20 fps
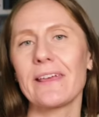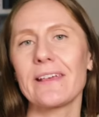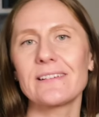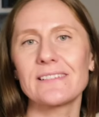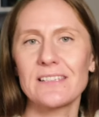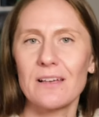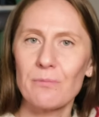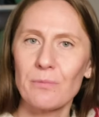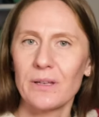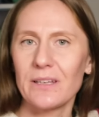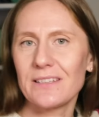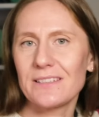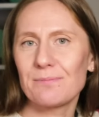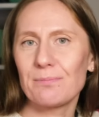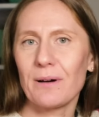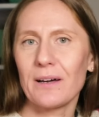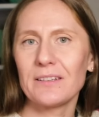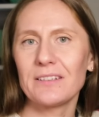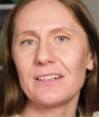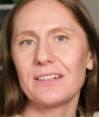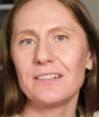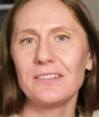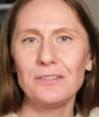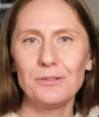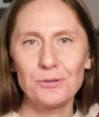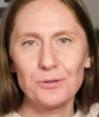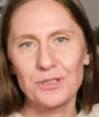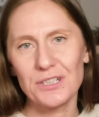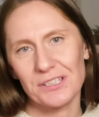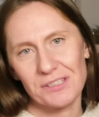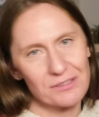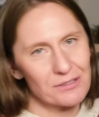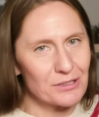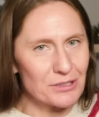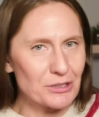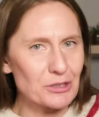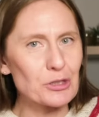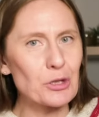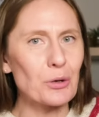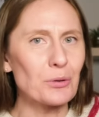somebody's pattern, you just
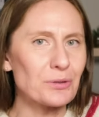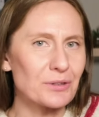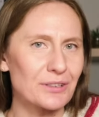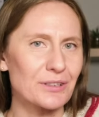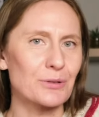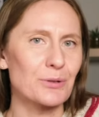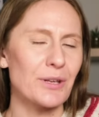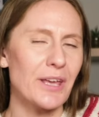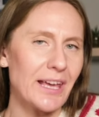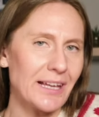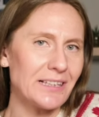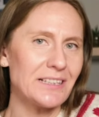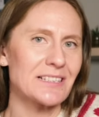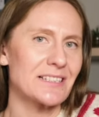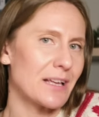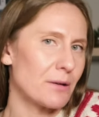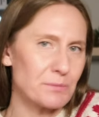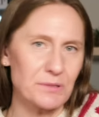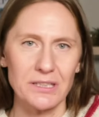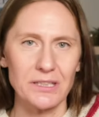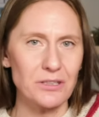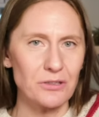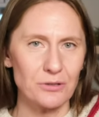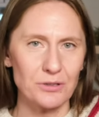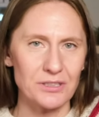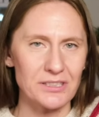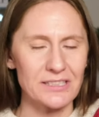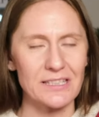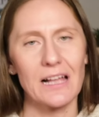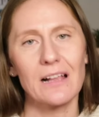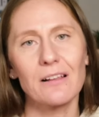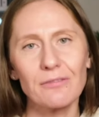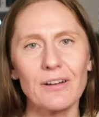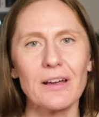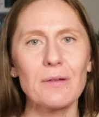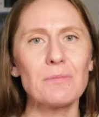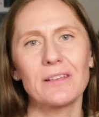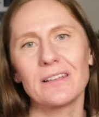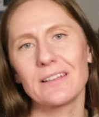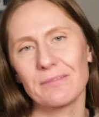don't create something yourself.
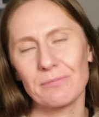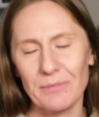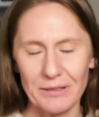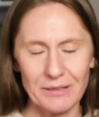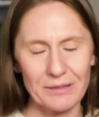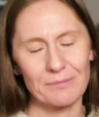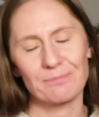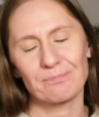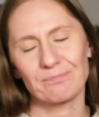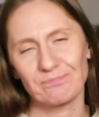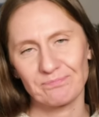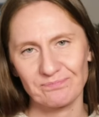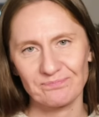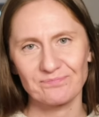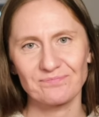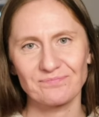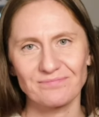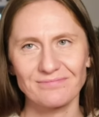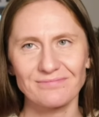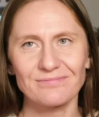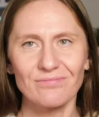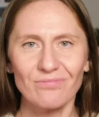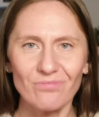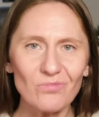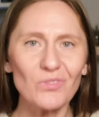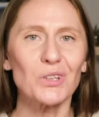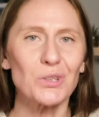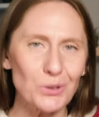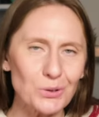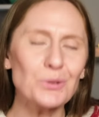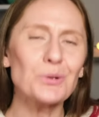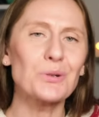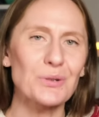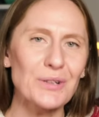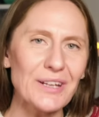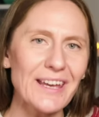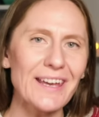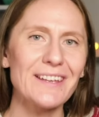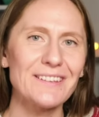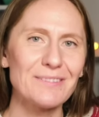I mean, you do
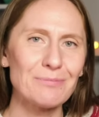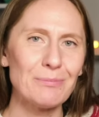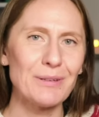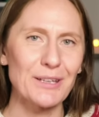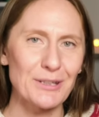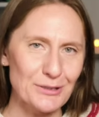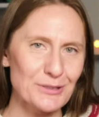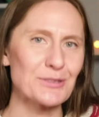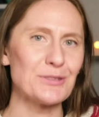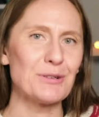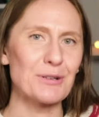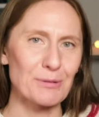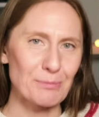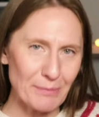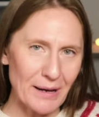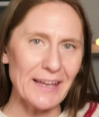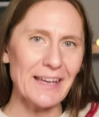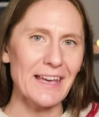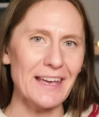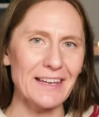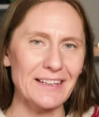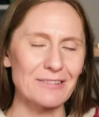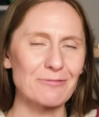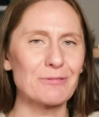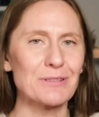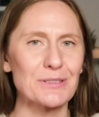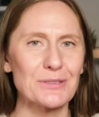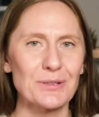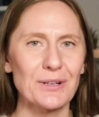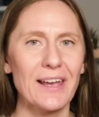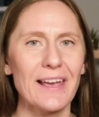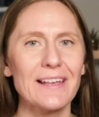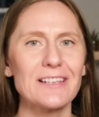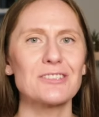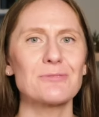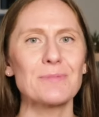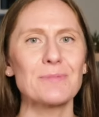create because you're making it with your hands, but